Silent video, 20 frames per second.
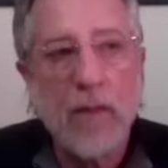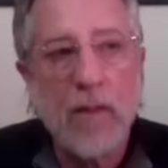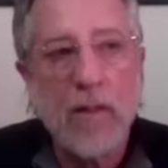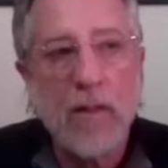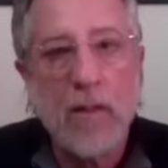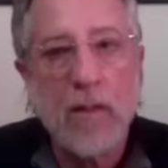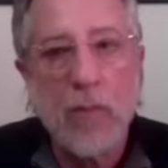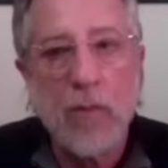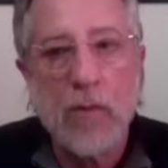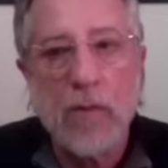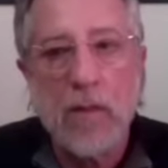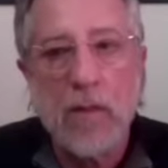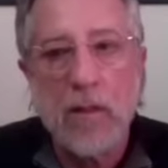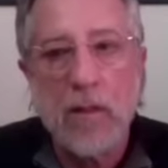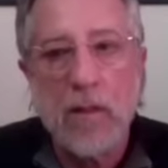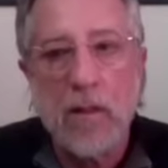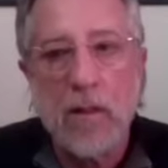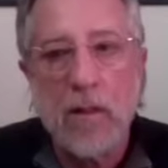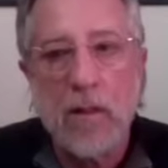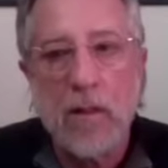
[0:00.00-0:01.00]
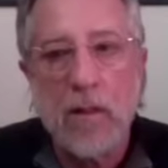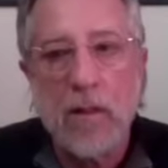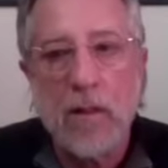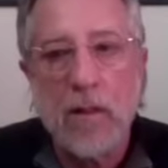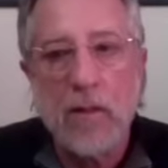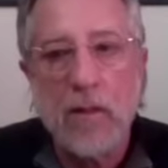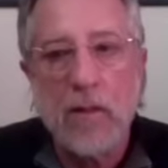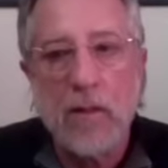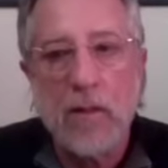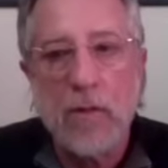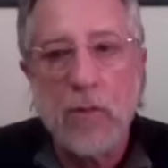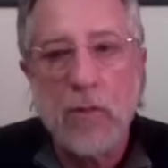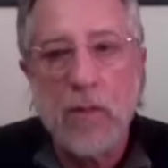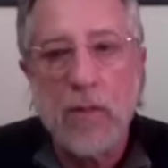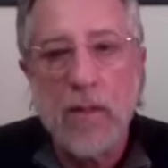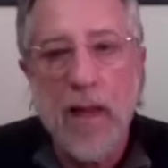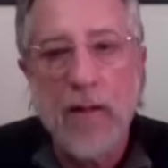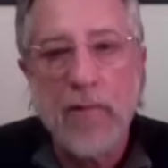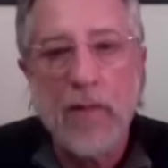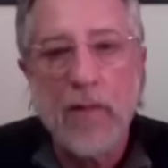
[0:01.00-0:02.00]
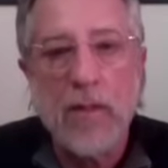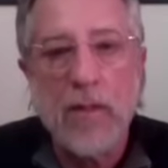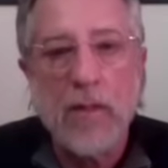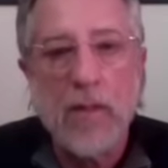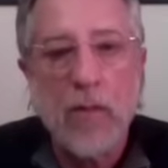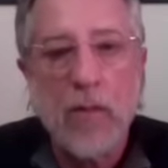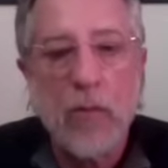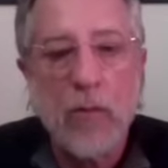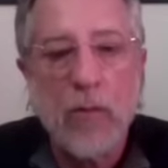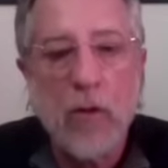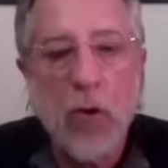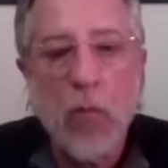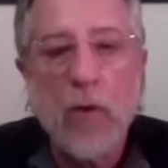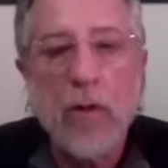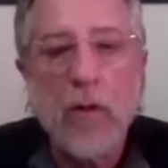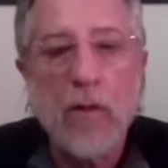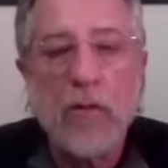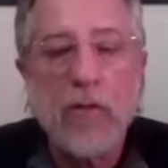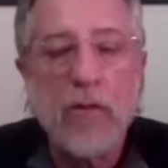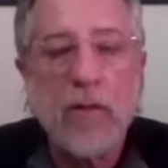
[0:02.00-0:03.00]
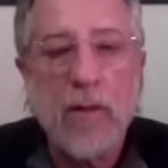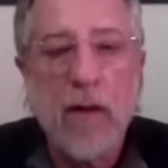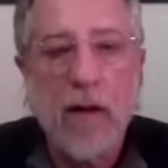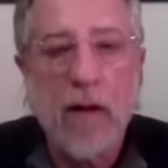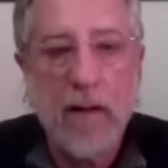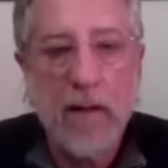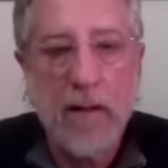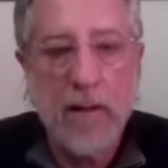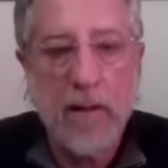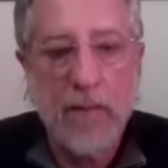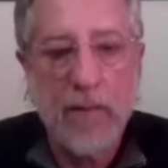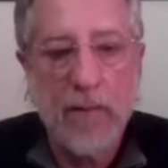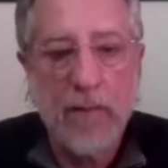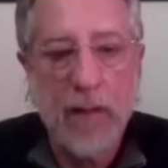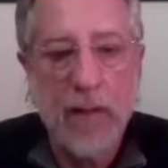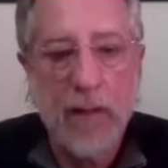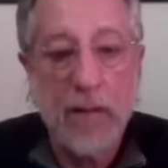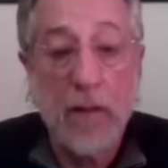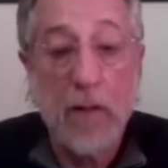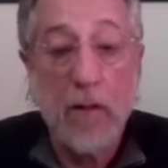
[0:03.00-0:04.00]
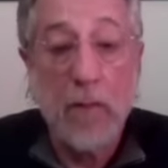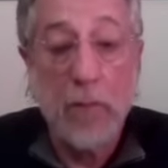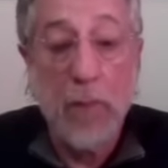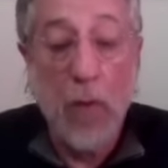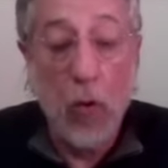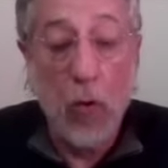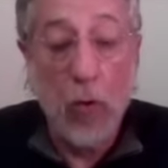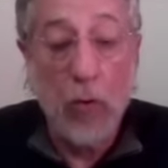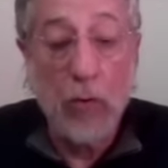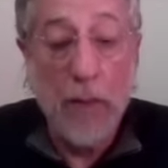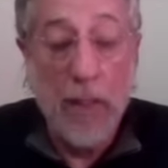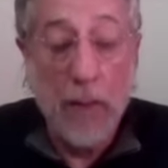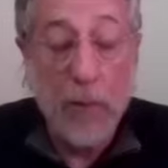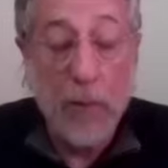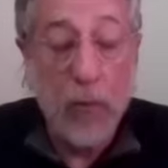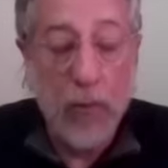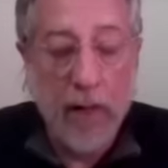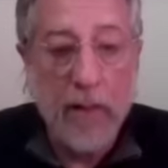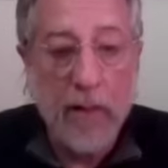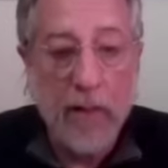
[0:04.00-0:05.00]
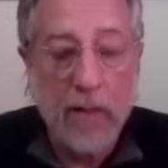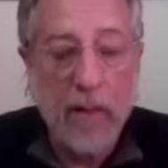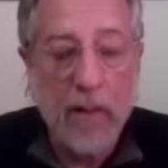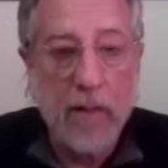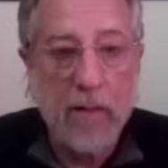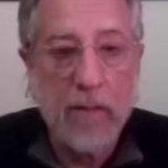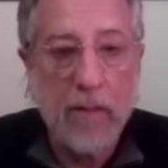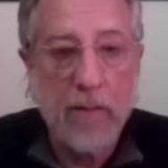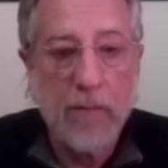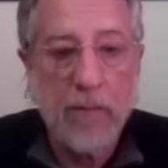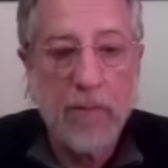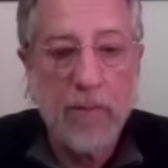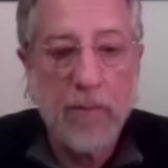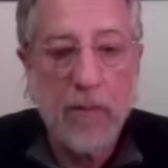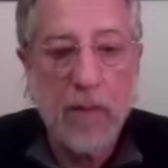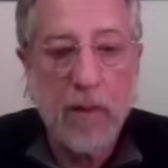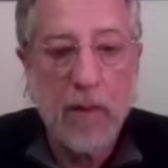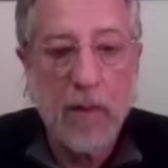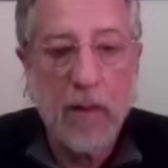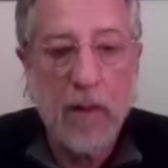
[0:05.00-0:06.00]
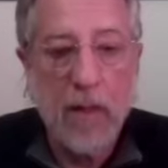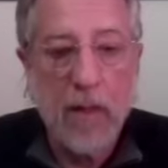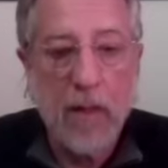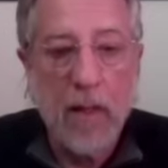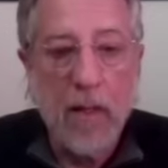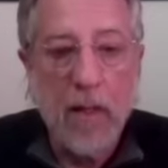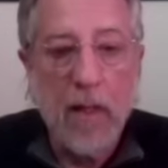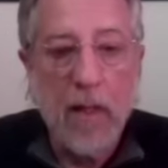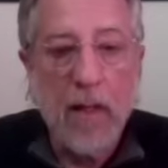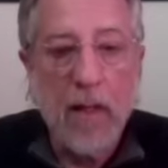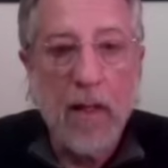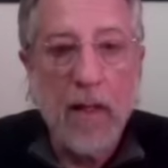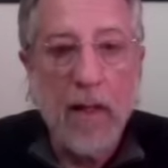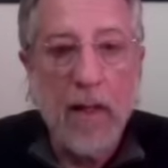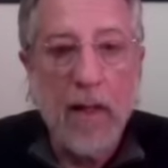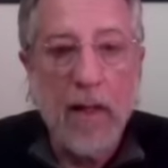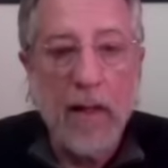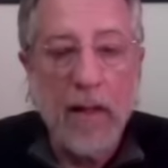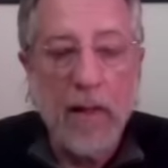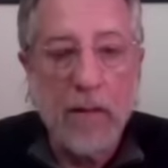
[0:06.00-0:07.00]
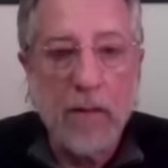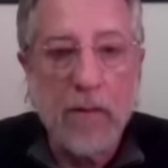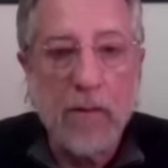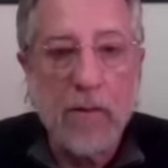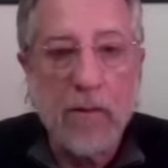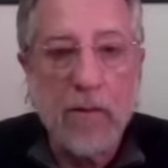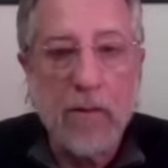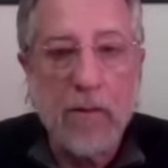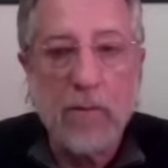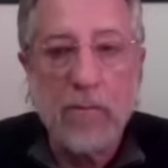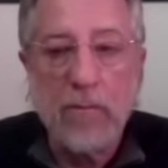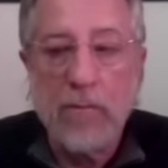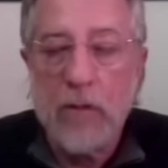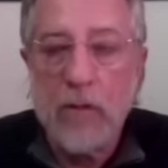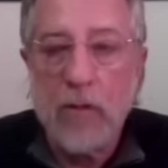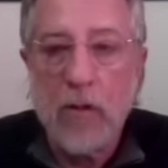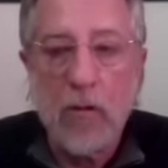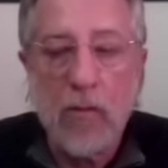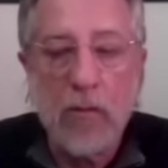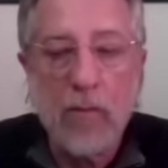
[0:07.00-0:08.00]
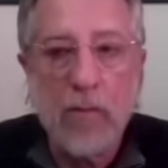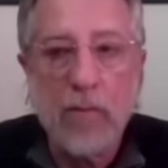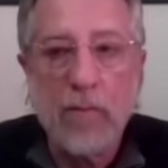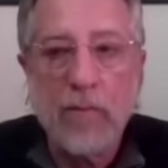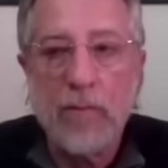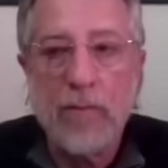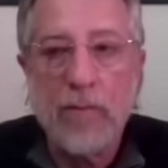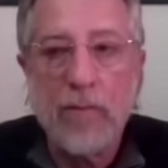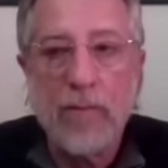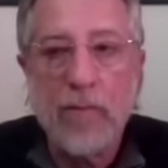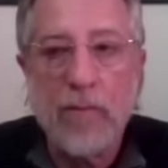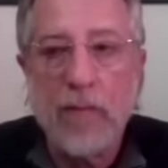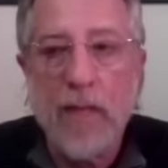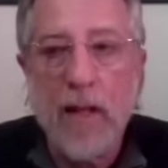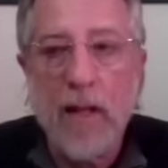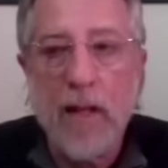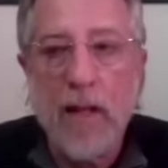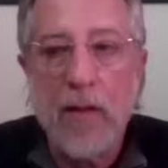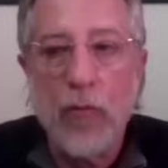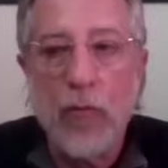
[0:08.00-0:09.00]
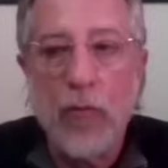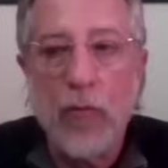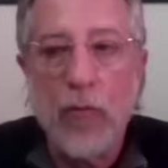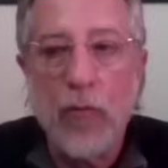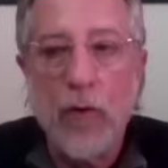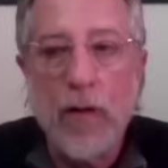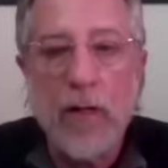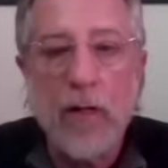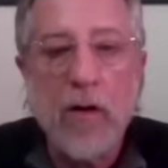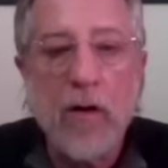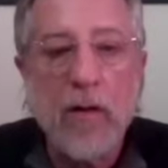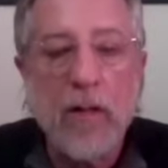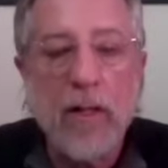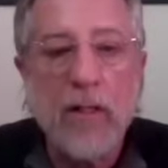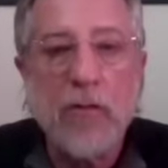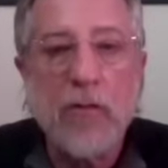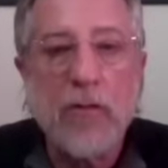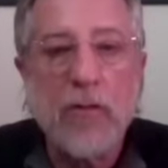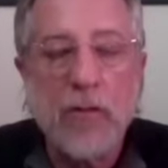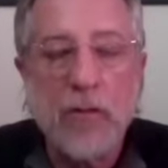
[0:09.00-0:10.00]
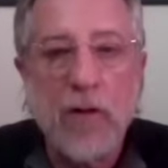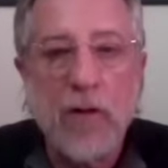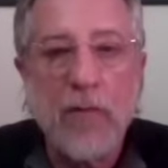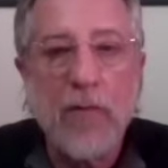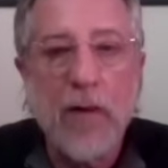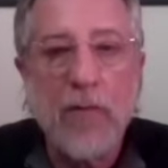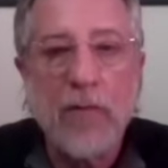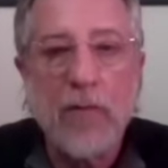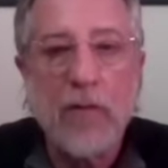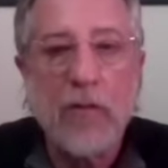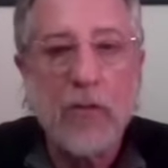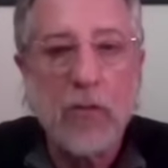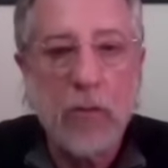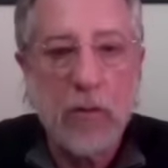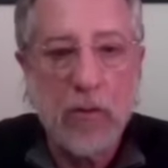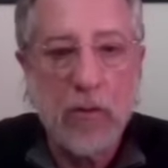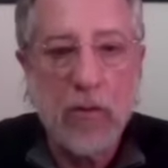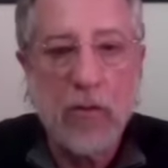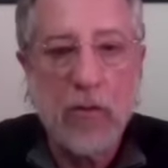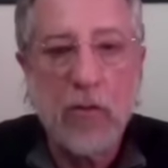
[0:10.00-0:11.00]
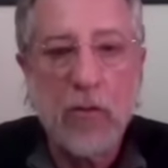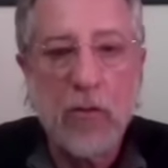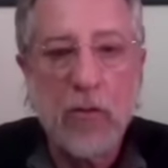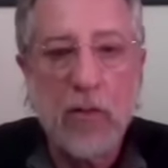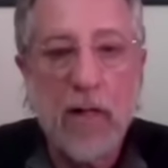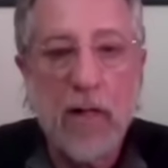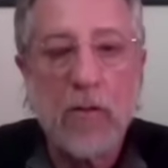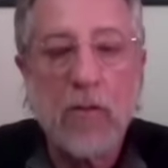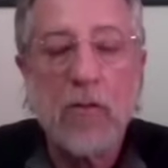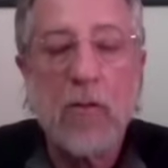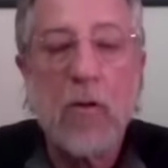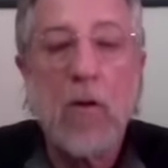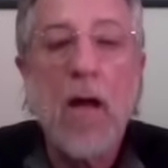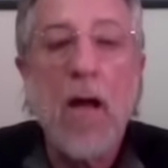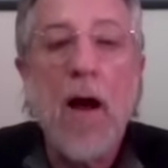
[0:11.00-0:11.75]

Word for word: it was, uh, there was evidence that no one could deny and that old people recognized them. And so reincarnation is enough evidence, you can search it out. So